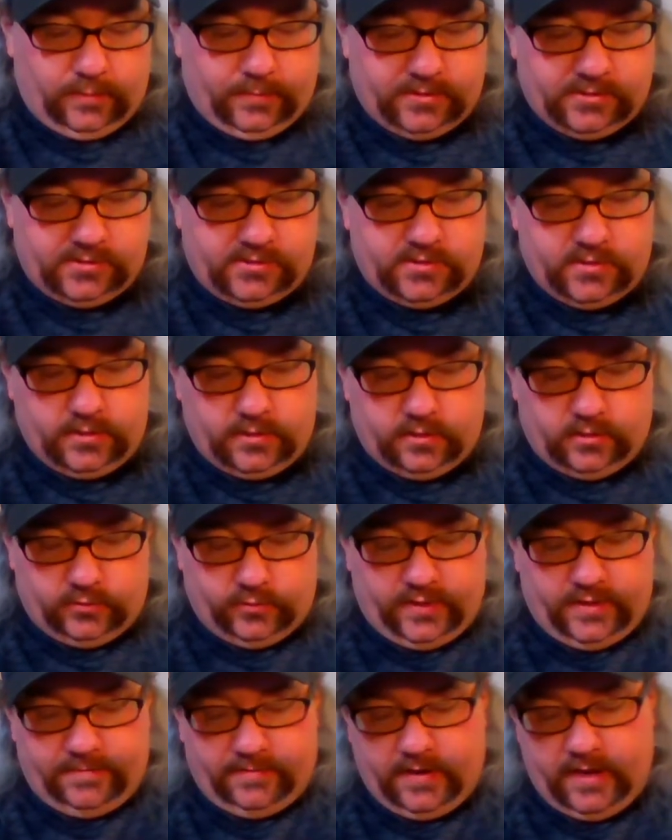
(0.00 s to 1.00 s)
Let me see here.
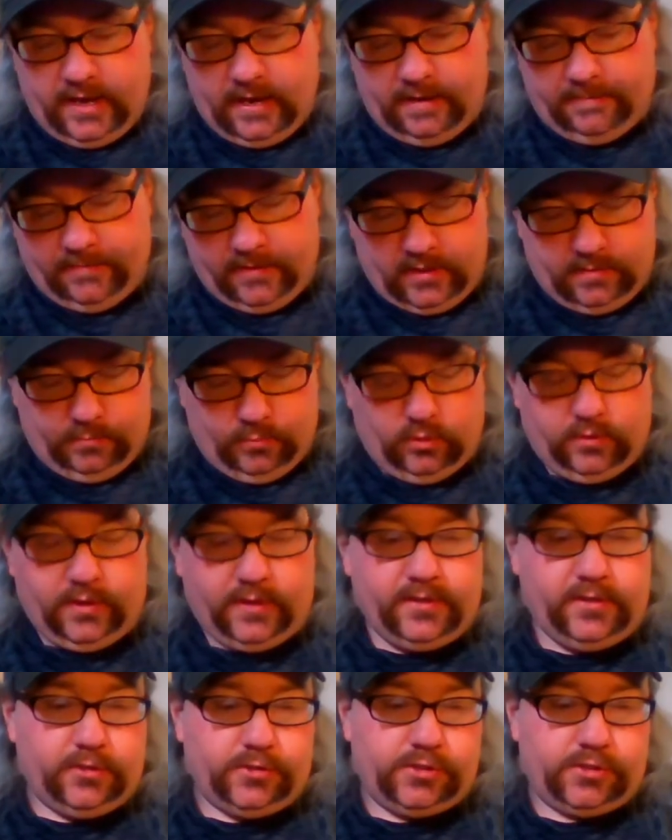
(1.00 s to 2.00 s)
Do I even have any more that I
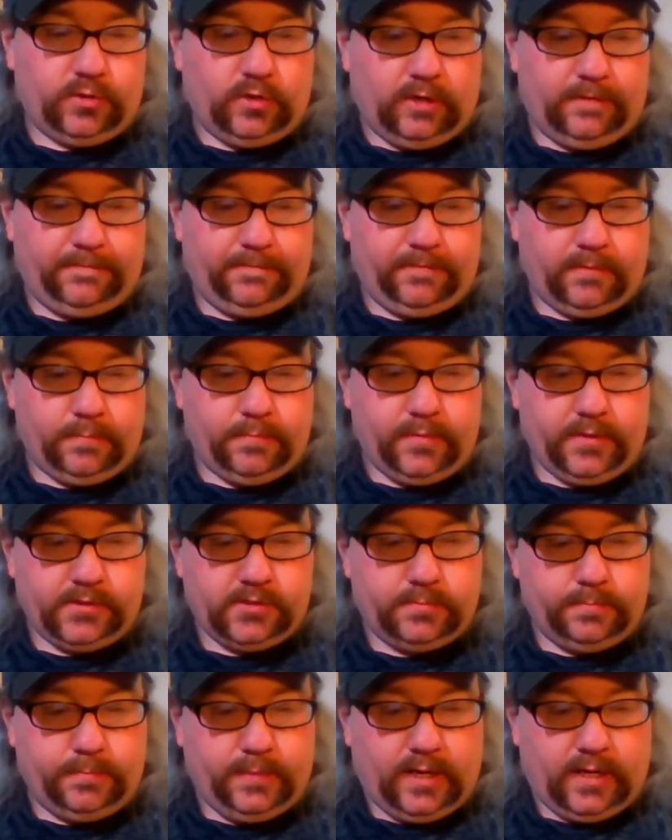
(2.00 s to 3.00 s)
need to show off from
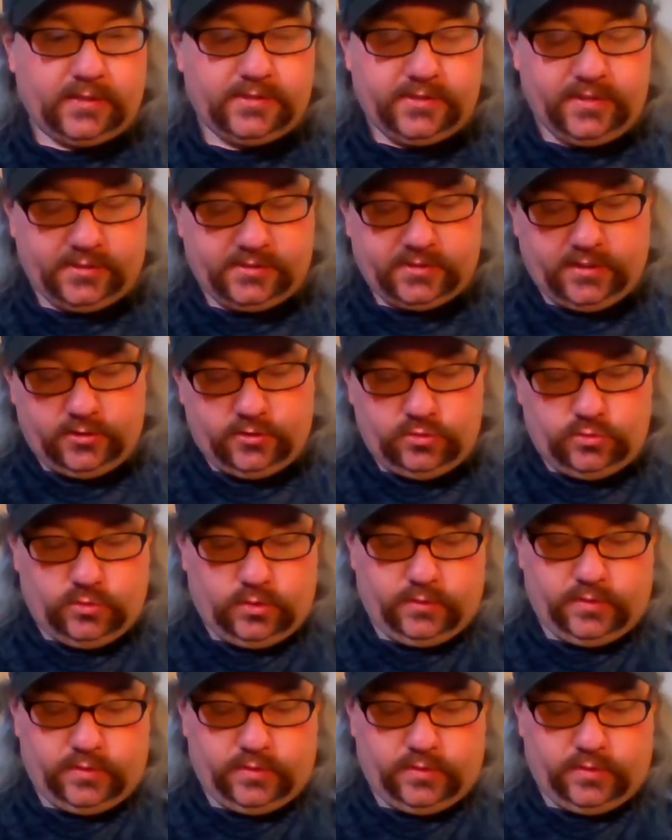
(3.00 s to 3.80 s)
this box? Yes, I do.